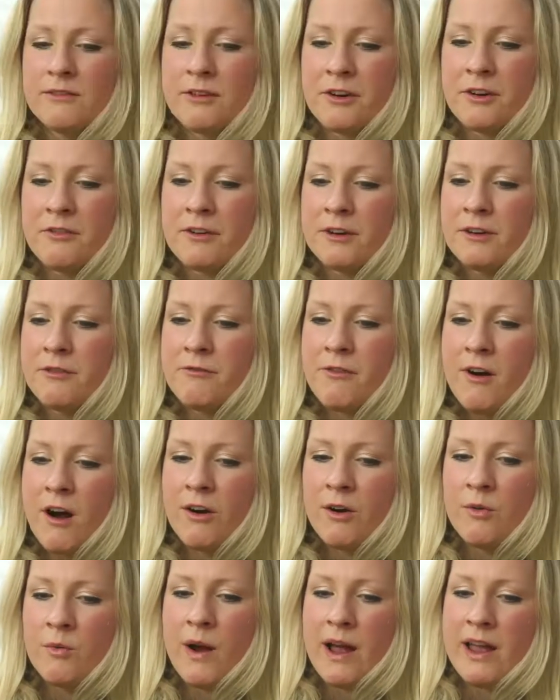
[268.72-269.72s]
very, very far
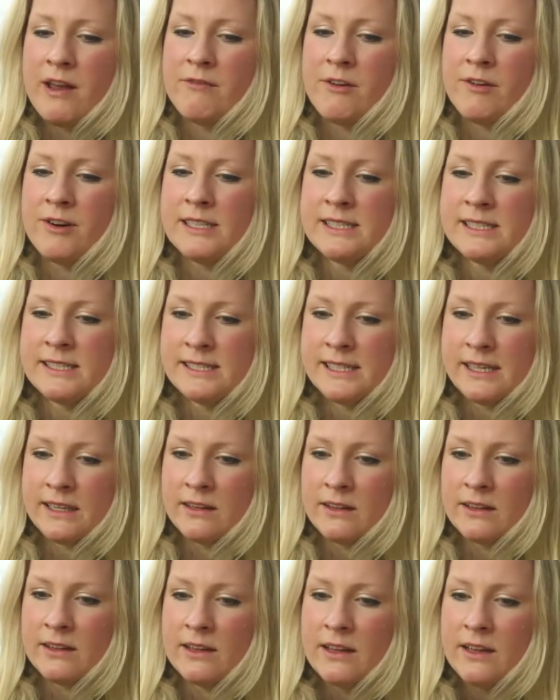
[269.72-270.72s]
away, very
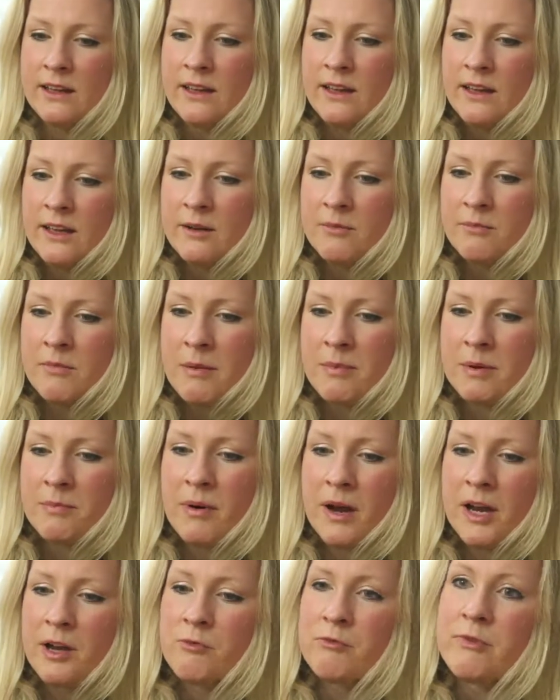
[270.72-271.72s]
still, maybe
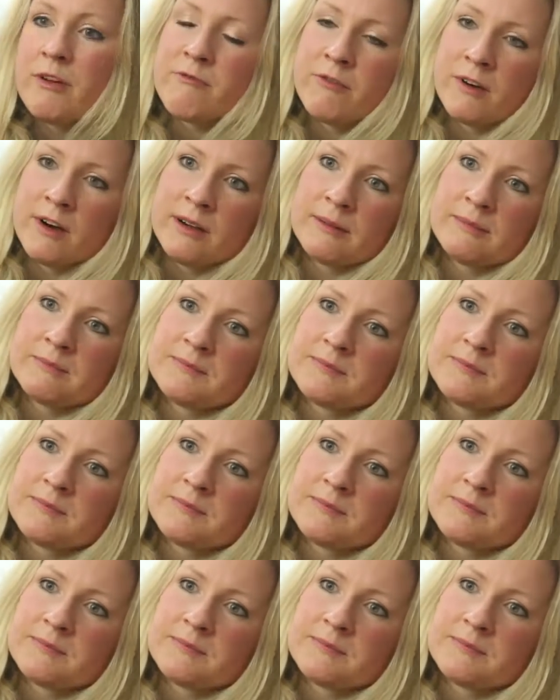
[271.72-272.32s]
by a river.